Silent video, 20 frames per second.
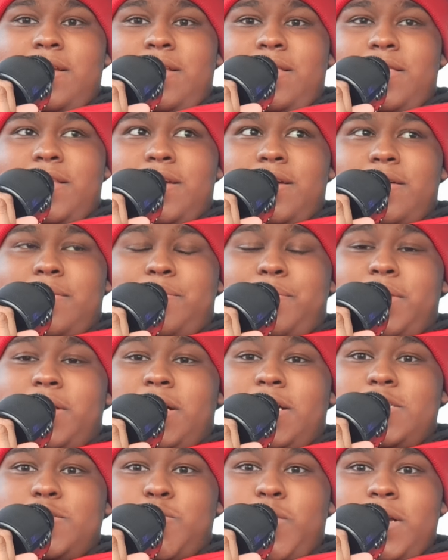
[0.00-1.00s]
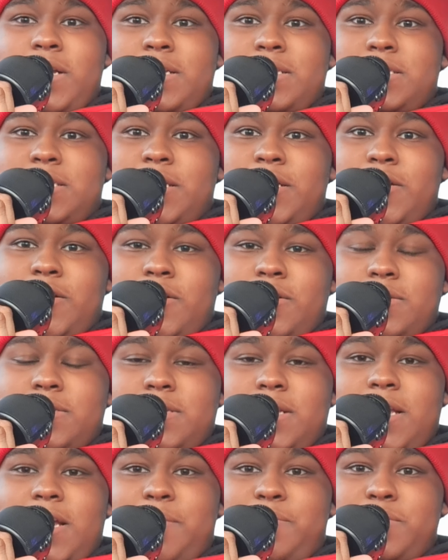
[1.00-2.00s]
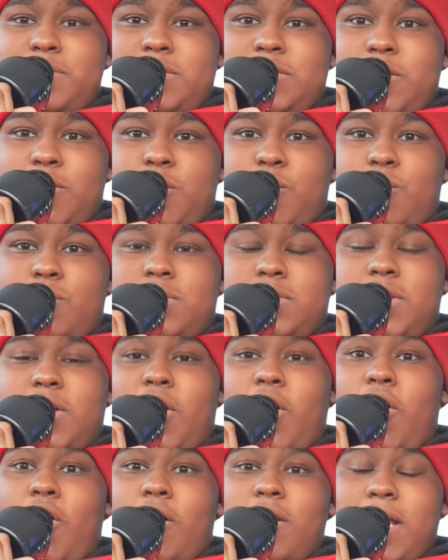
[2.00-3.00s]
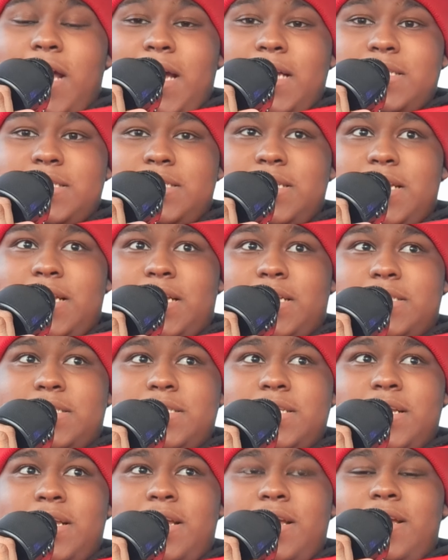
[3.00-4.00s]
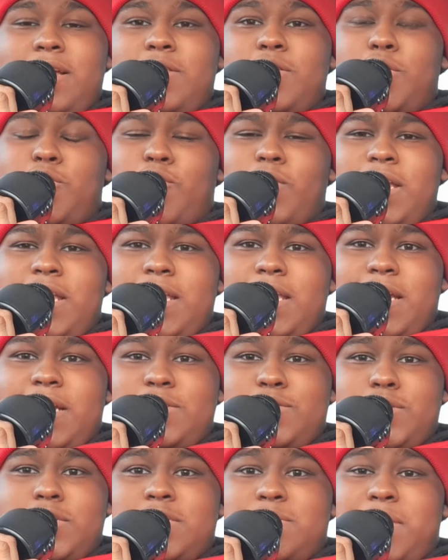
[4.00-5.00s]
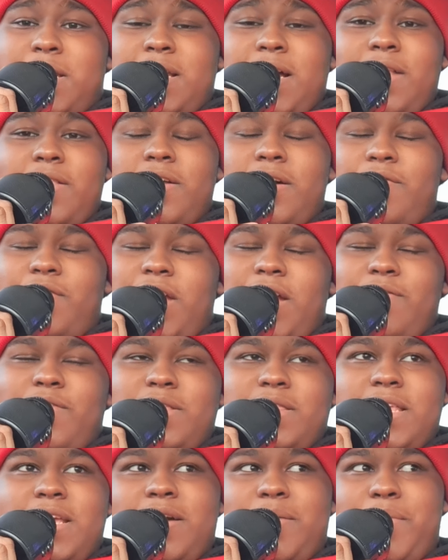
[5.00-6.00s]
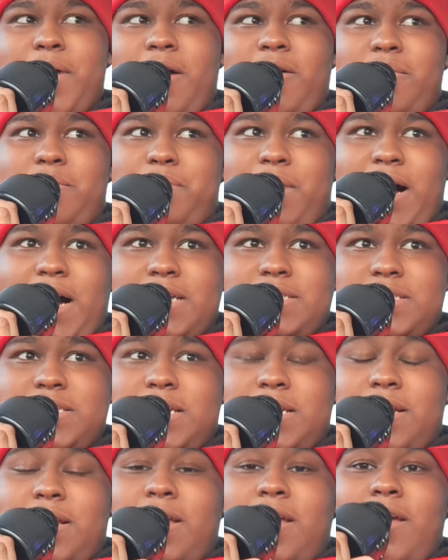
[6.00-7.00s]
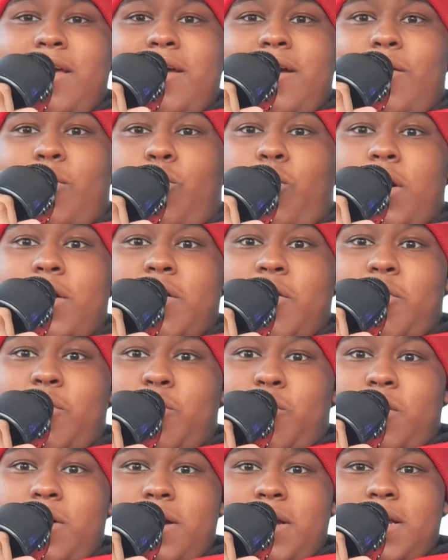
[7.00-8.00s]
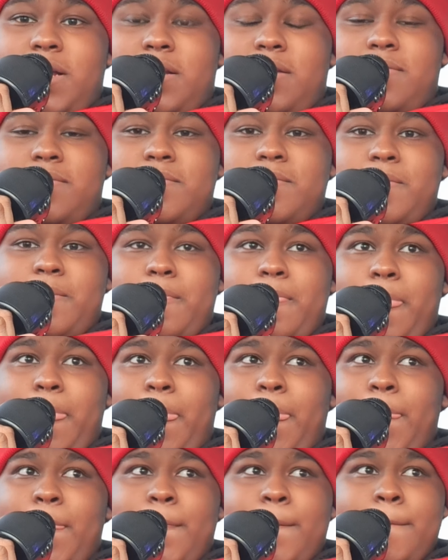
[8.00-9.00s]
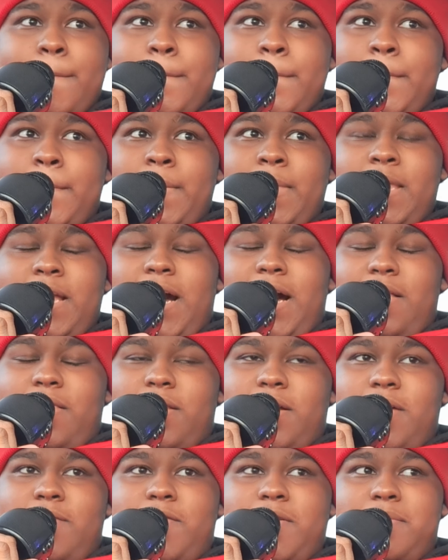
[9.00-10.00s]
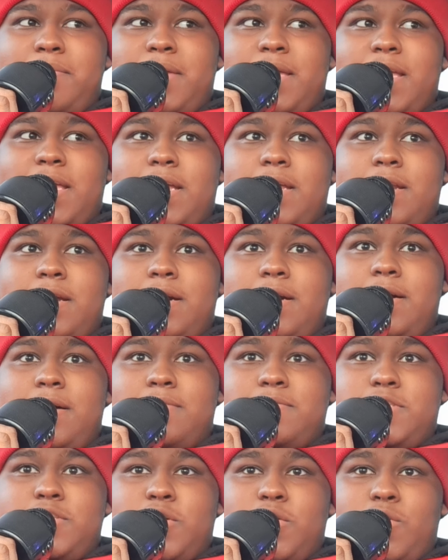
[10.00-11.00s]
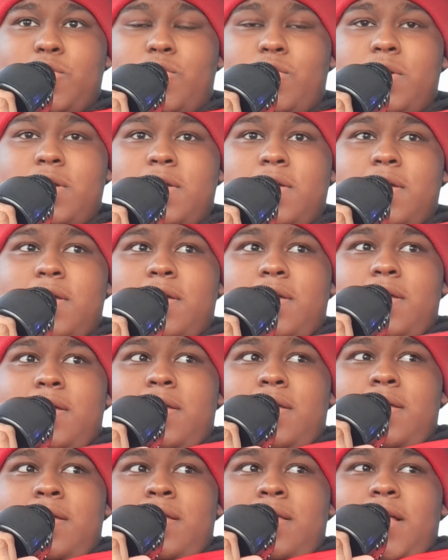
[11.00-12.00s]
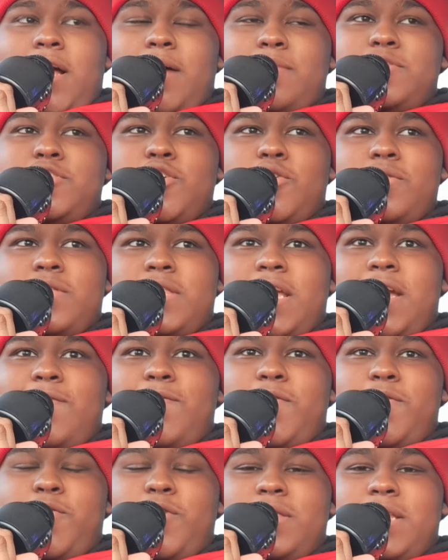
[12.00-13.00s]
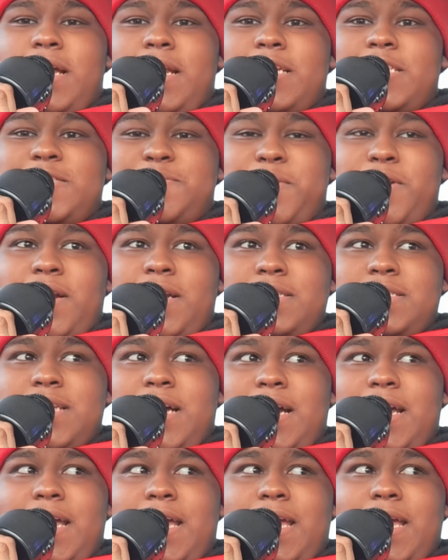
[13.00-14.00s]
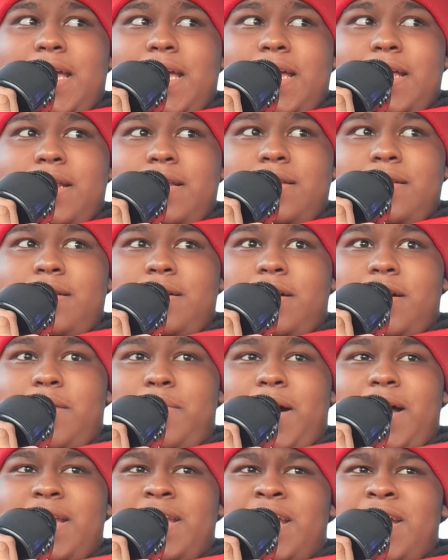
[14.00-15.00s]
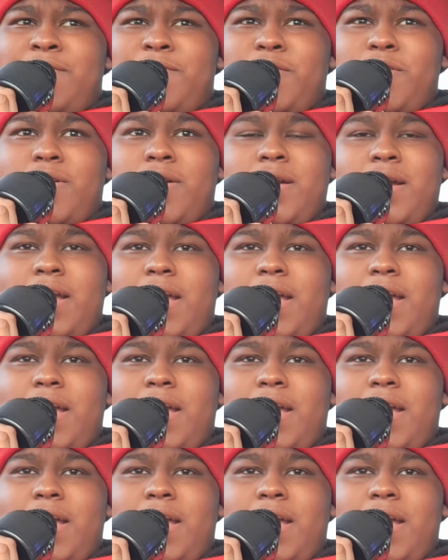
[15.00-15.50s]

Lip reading: the blood, sweat, and tears episodes, the all access, the ring entrance, man. I love everything about boxing, one-on-one. I love it, man. So I'm so thankful for that experience I had. The